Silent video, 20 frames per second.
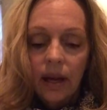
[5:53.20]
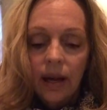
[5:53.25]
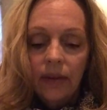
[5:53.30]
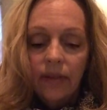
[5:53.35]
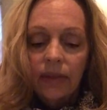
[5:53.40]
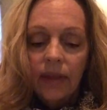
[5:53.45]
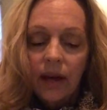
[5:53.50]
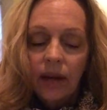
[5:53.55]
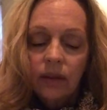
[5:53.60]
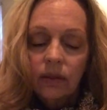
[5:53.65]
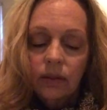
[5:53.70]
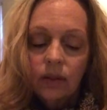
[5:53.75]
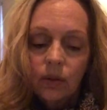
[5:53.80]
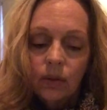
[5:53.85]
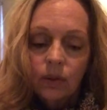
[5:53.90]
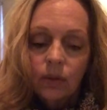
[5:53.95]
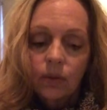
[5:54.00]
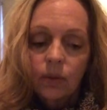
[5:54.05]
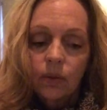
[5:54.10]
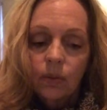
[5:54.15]
And that
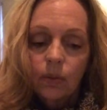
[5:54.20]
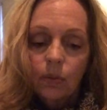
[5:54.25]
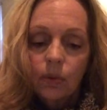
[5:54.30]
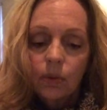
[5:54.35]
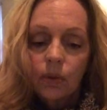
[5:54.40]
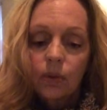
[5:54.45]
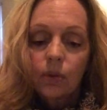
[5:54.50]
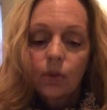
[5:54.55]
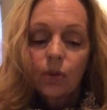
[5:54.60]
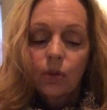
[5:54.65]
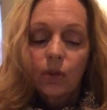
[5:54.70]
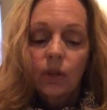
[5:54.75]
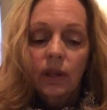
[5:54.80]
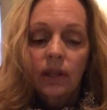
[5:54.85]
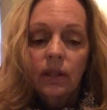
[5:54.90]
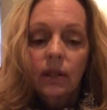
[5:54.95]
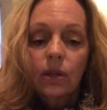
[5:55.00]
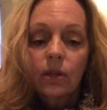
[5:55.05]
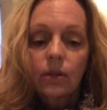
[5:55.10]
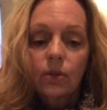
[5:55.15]
alone will
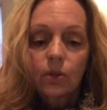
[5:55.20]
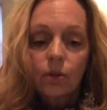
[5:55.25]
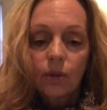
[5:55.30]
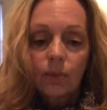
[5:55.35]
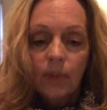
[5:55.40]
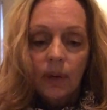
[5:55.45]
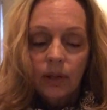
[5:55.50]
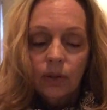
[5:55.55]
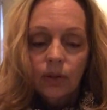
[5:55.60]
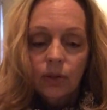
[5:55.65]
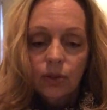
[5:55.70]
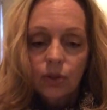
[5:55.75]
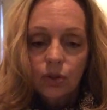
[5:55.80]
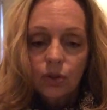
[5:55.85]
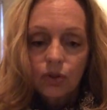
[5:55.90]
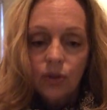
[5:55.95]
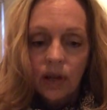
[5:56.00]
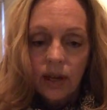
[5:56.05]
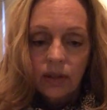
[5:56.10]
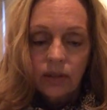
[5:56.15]
create tremendous
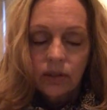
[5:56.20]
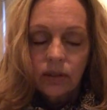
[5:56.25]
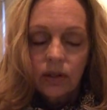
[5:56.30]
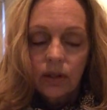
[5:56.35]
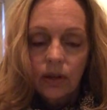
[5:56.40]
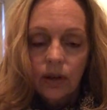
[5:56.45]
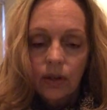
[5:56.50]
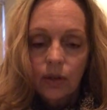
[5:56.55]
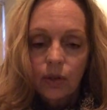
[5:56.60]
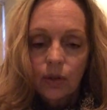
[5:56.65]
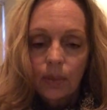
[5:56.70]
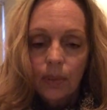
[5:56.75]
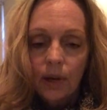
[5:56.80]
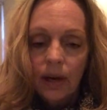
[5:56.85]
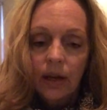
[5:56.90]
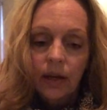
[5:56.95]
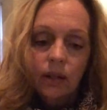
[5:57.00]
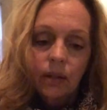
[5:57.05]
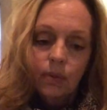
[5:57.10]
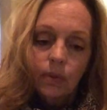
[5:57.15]
stress on your
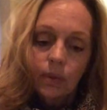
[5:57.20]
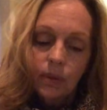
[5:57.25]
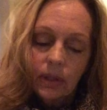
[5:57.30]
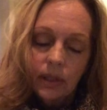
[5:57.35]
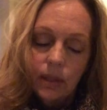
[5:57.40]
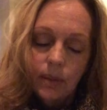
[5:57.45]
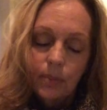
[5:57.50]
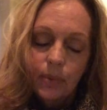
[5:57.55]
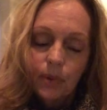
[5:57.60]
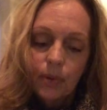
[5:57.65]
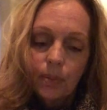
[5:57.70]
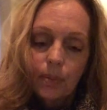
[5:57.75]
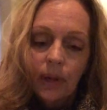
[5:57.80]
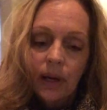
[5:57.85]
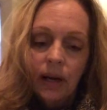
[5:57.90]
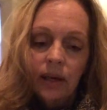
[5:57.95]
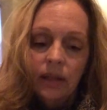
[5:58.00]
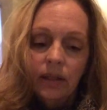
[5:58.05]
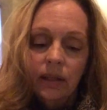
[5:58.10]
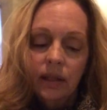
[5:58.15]
body, will keep your
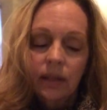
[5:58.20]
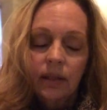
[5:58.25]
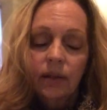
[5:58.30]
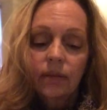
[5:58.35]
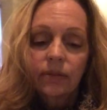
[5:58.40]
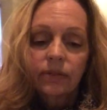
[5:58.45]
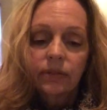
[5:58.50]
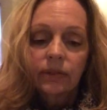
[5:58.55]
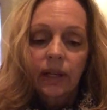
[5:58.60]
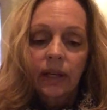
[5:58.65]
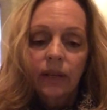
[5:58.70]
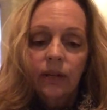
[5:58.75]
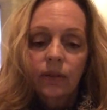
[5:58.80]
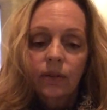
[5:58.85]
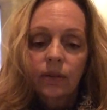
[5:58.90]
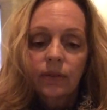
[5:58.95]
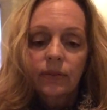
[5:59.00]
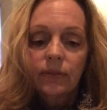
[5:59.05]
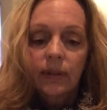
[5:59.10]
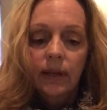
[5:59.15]
body in a flight
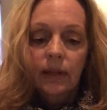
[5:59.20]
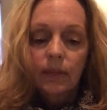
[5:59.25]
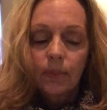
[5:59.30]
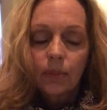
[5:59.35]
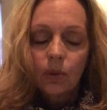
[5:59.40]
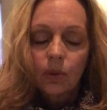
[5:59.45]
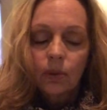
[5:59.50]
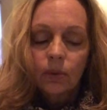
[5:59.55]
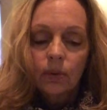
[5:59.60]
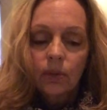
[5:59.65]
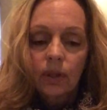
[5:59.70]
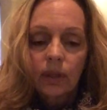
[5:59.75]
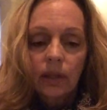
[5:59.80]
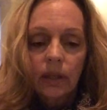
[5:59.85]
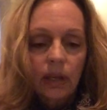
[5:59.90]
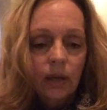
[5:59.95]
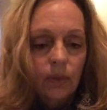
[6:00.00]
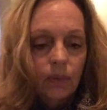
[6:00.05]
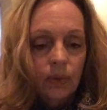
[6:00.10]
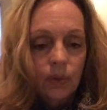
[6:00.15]
or fight mode.
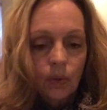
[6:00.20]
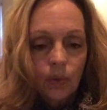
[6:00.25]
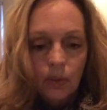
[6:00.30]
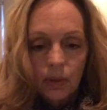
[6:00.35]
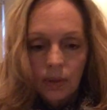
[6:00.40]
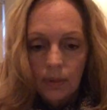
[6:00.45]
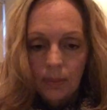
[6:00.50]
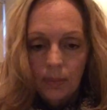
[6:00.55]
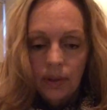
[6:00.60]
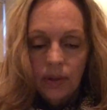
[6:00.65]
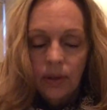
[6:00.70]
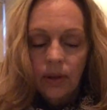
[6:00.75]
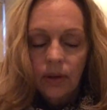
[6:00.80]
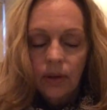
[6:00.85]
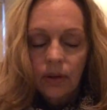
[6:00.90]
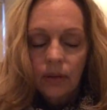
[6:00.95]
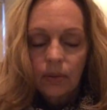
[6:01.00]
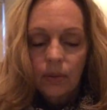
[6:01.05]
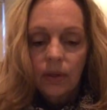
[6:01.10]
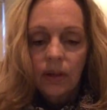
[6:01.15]
And we don't want to be
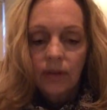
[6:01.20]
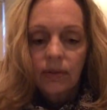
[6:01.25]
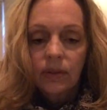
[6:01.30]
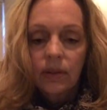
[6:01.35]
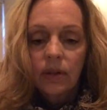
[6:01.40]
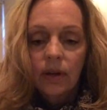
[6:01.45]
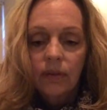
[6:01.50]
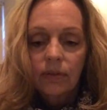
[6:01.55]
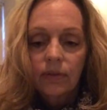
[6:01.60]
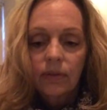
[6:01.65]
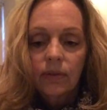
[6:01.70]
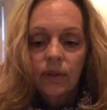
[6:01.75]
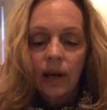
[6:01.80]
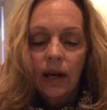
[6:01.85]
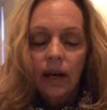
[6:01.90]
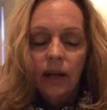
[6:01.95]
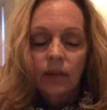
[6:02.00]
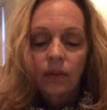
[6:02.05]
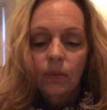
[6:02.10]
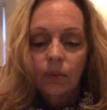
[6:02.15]
there. We have enough of
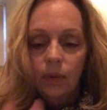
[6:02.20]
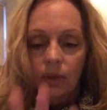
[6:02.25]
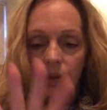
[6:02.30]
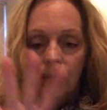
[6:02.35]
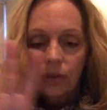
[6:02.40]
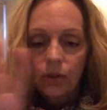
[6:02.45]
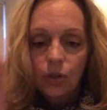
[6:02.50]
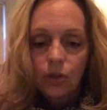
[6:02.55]
that with the